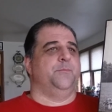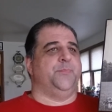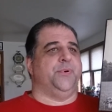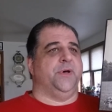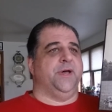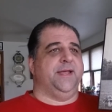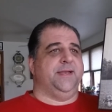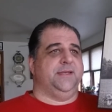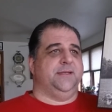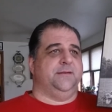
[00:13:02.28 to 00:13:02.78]

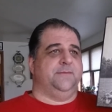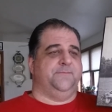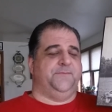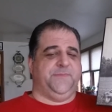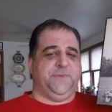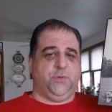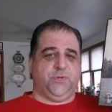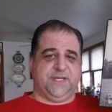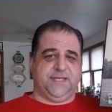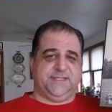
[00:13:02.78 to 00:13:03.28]
but
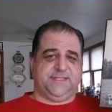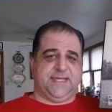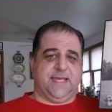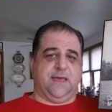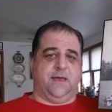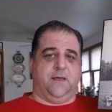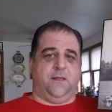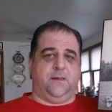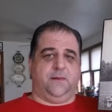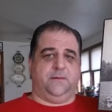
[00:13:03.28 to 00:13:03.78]
you can
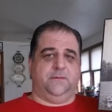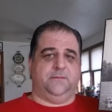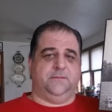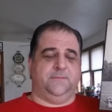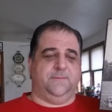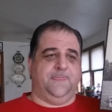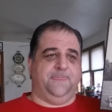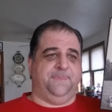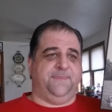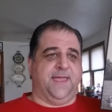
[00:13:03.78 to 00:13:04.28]
tell
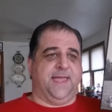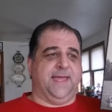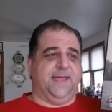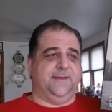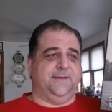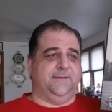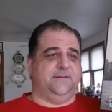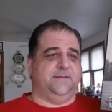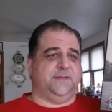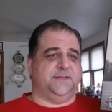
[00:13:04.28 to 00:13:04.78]

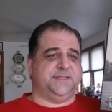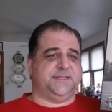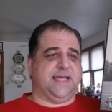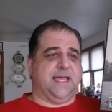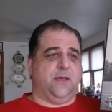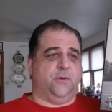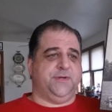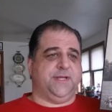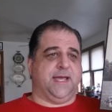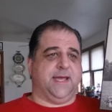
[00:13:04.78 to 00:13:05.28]
that the
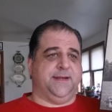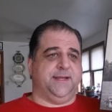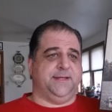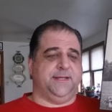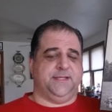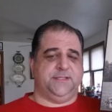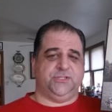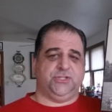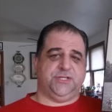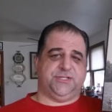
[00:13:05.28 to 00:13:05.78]
sound on it
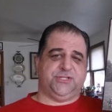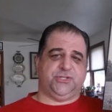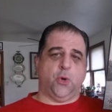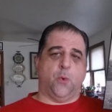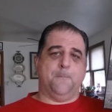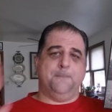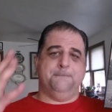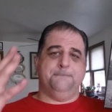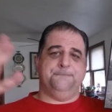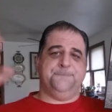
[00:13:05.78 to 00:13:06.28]
is just
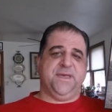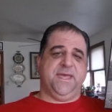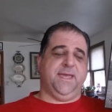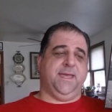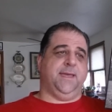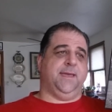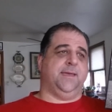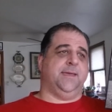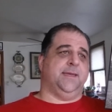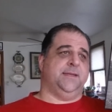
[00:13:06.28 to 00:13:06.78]
so
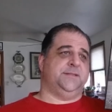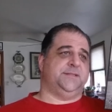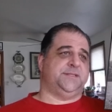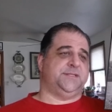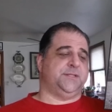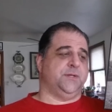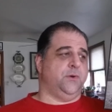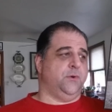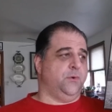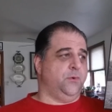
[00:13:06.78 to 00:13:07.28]
big and
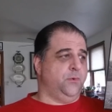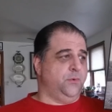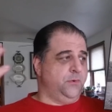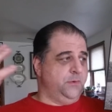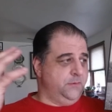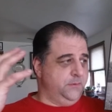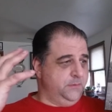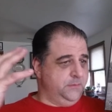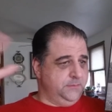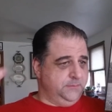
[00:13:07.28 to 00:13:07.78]
so,
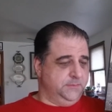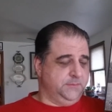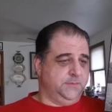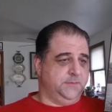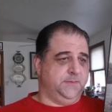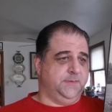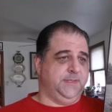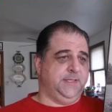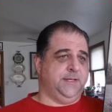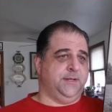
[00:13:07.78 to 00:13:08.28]

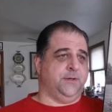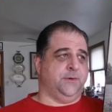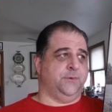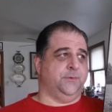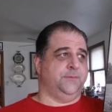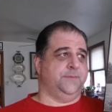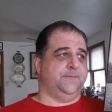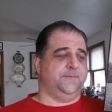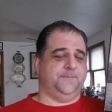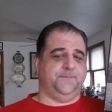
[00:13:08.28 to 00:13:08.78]
you
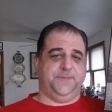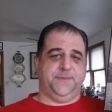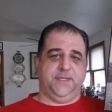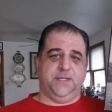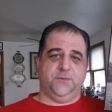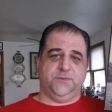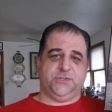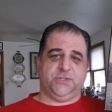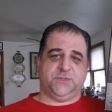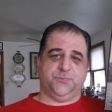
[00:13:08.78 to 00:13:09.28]
know,
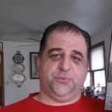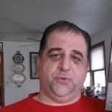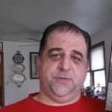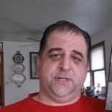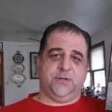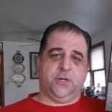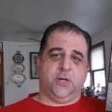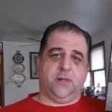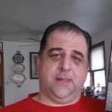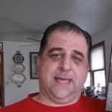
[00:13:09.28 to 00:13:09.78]
he was just putting
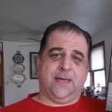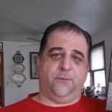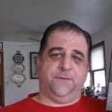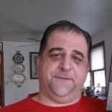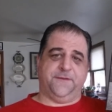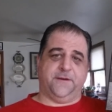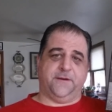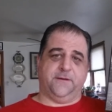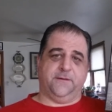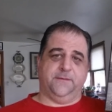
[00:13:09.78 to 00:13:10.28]
it all
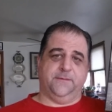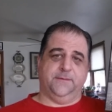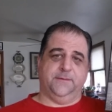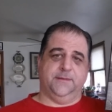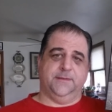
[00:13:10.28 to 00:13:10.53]
out there.